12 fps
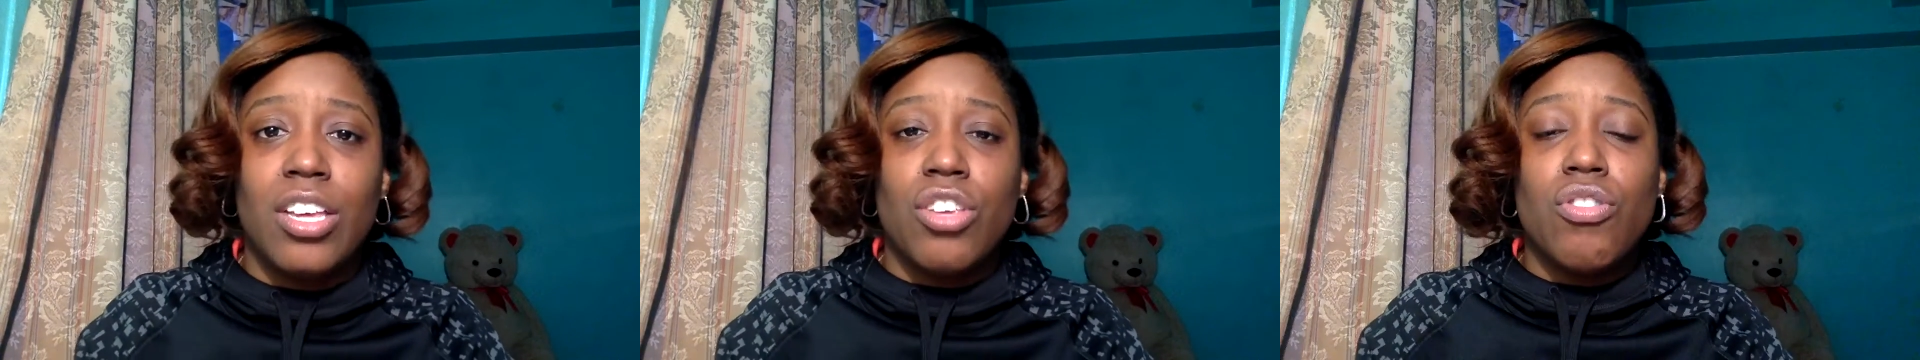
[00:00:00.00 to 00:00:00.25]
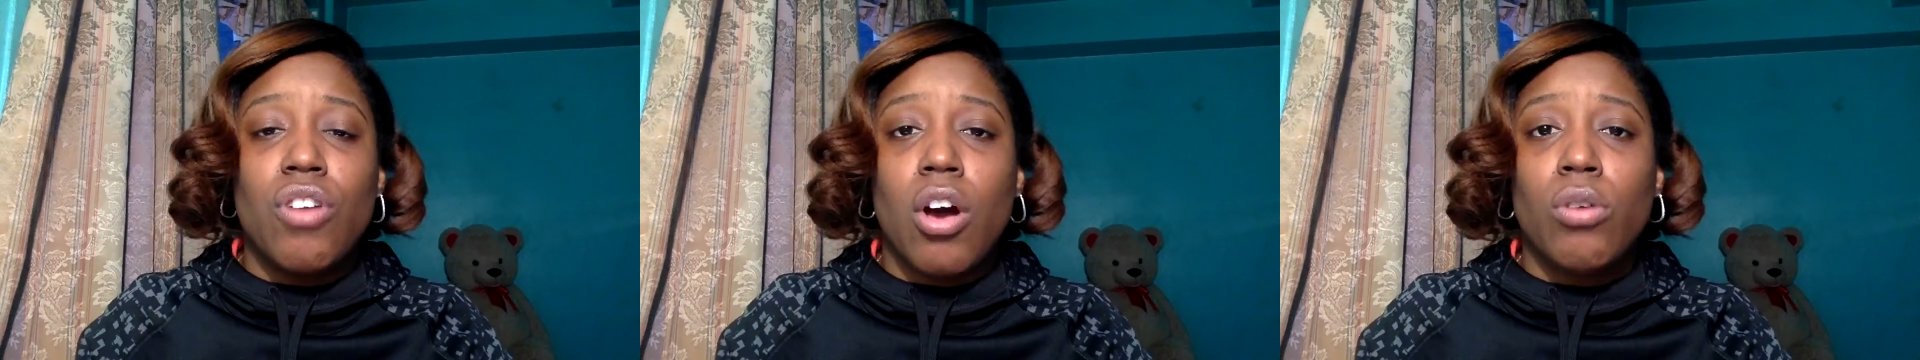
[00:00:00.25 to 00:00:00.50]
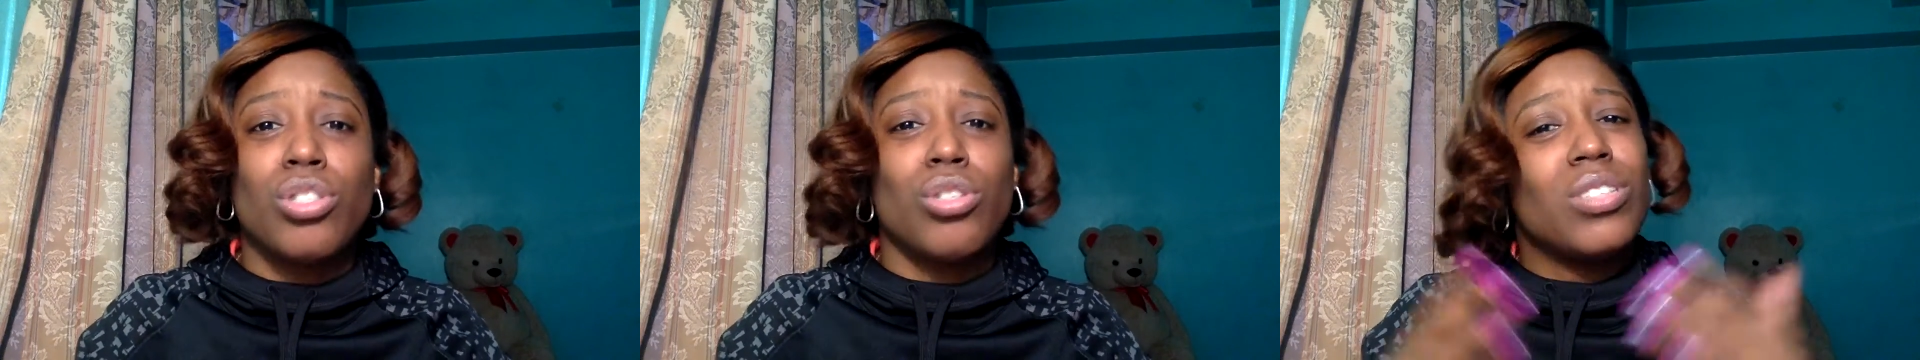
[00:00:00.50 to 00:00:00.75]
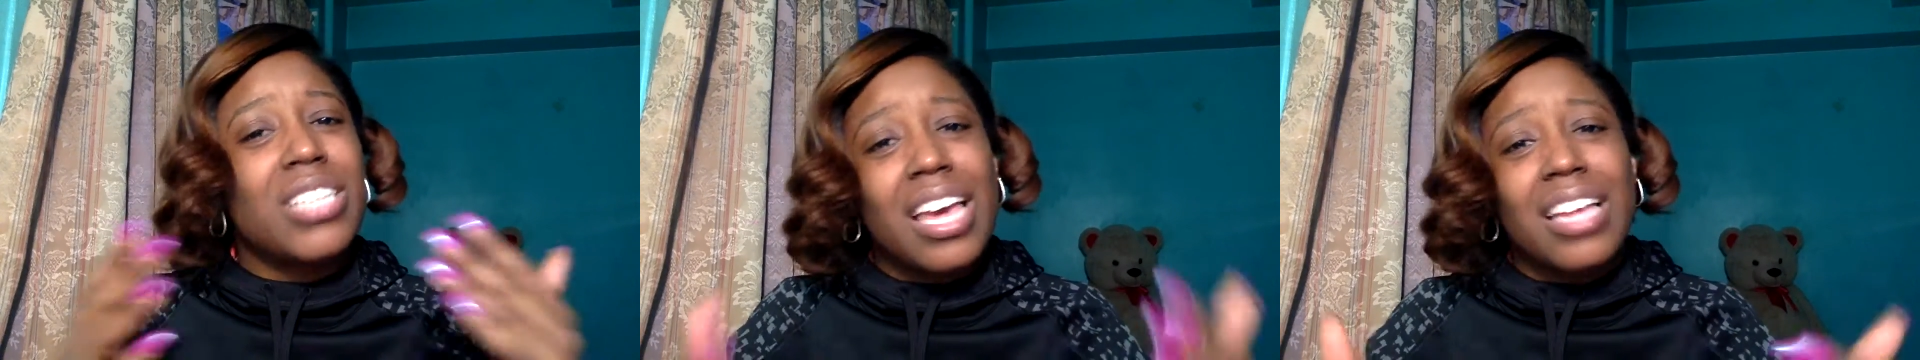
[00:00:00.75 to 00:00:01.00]
You know, so
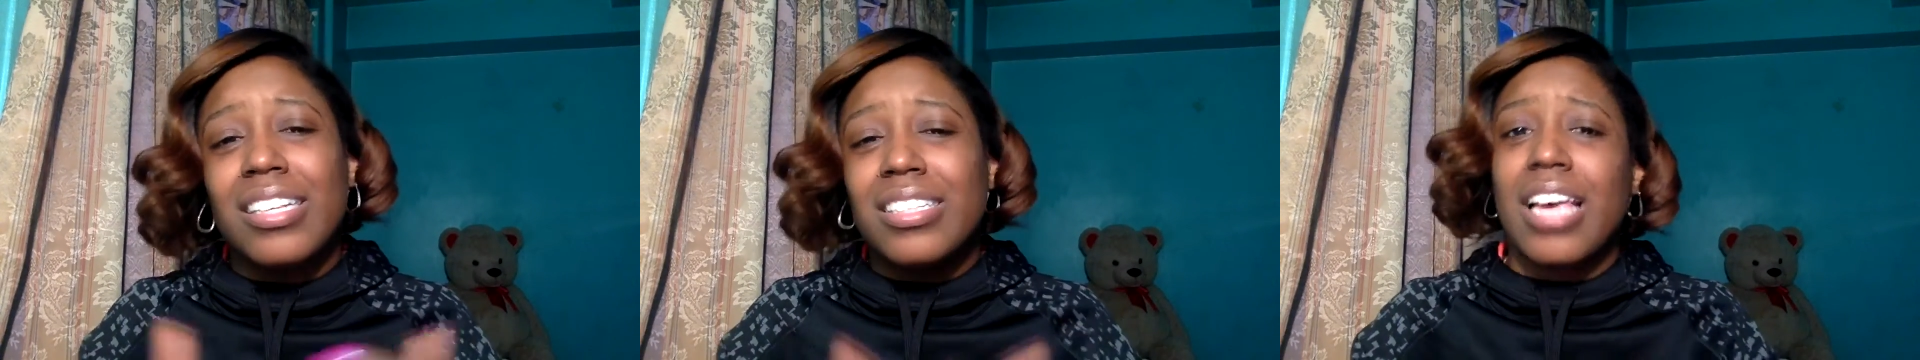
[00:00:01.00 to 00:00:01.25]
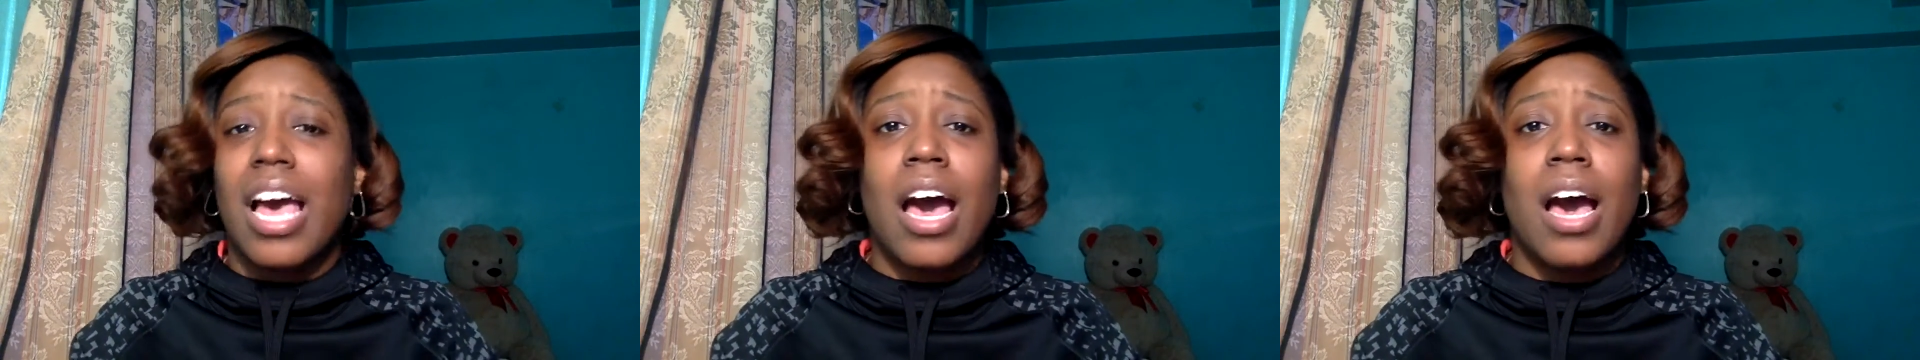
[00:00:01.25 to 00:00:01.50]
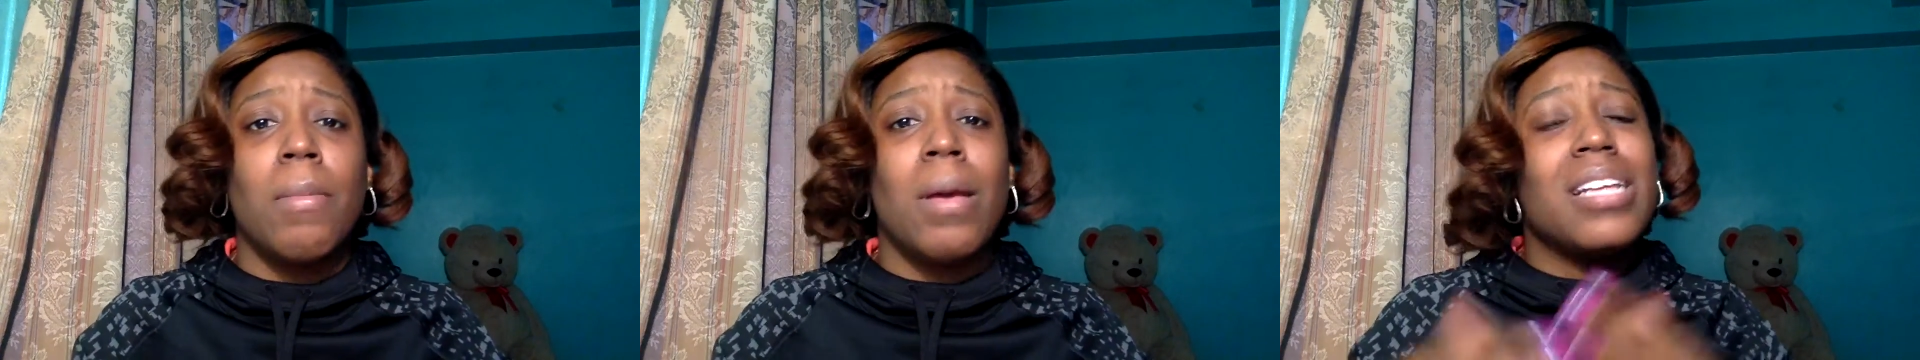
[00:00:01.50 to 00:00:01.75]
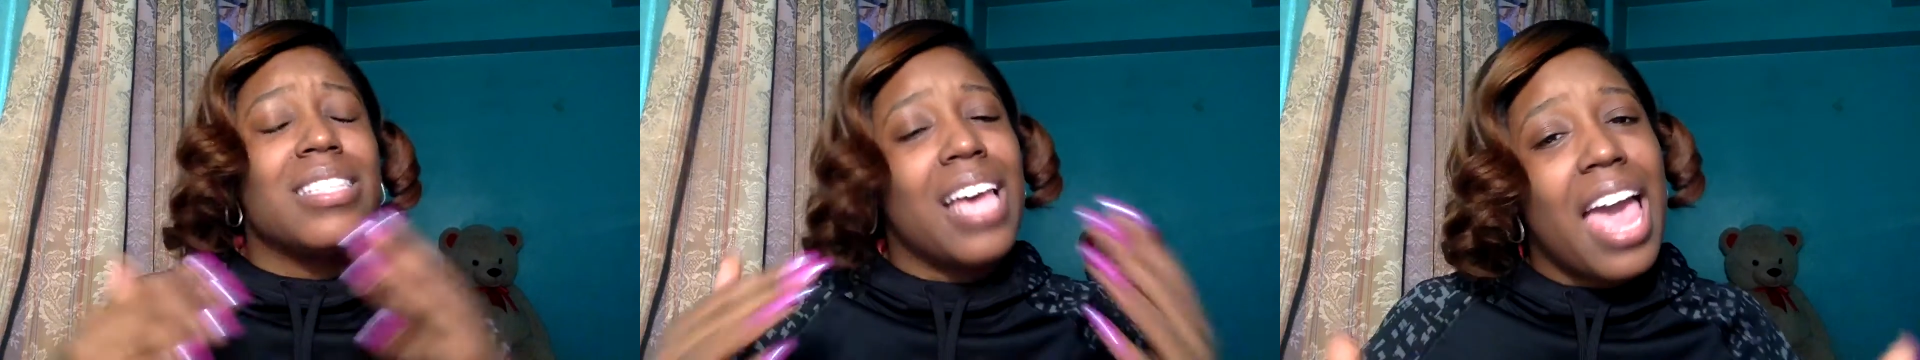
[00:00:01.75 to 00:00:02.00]
take the time
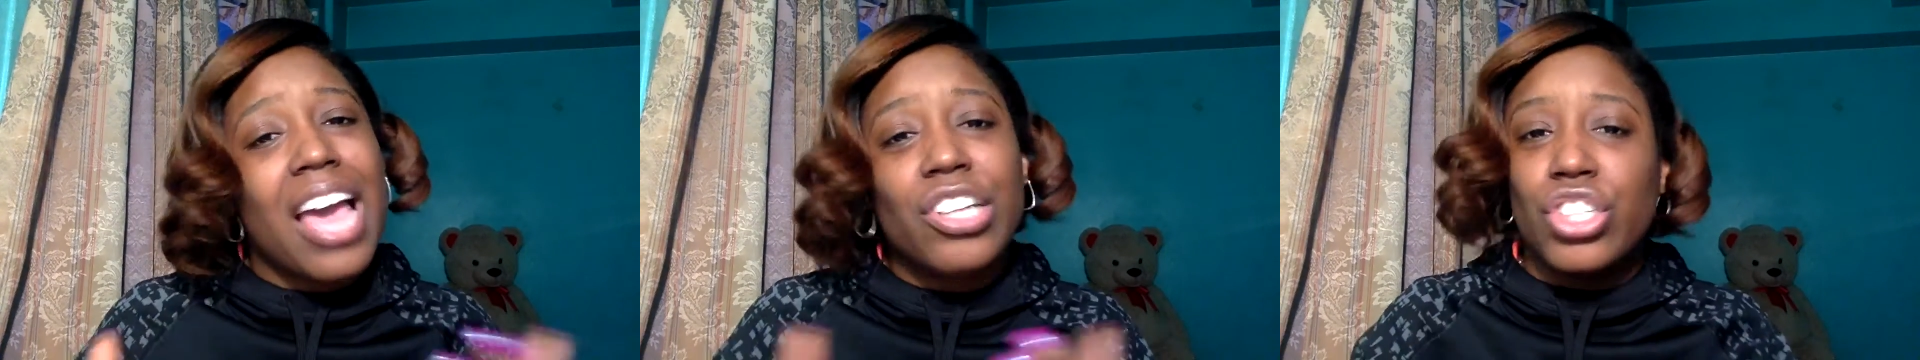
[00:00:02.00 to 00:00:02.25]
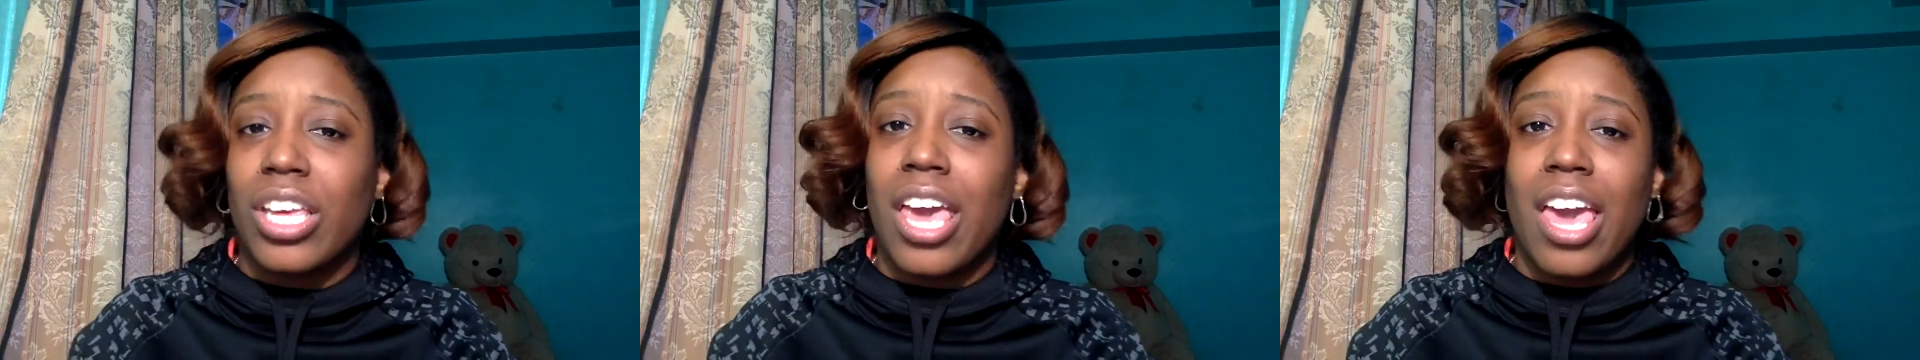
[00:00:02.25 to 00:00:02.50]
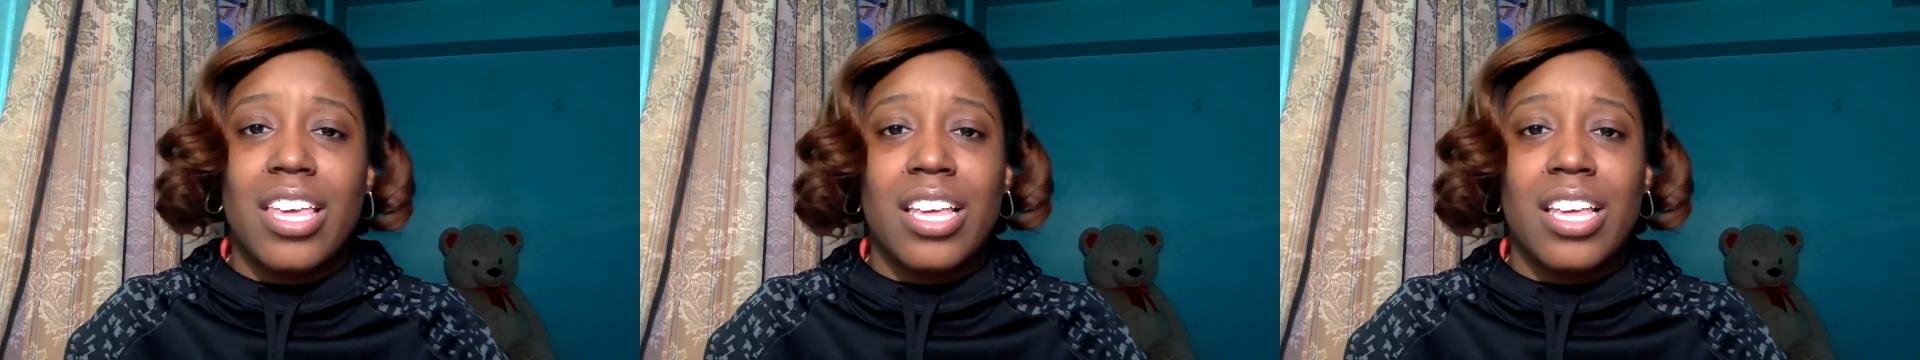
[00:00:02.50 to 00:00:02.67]
to educate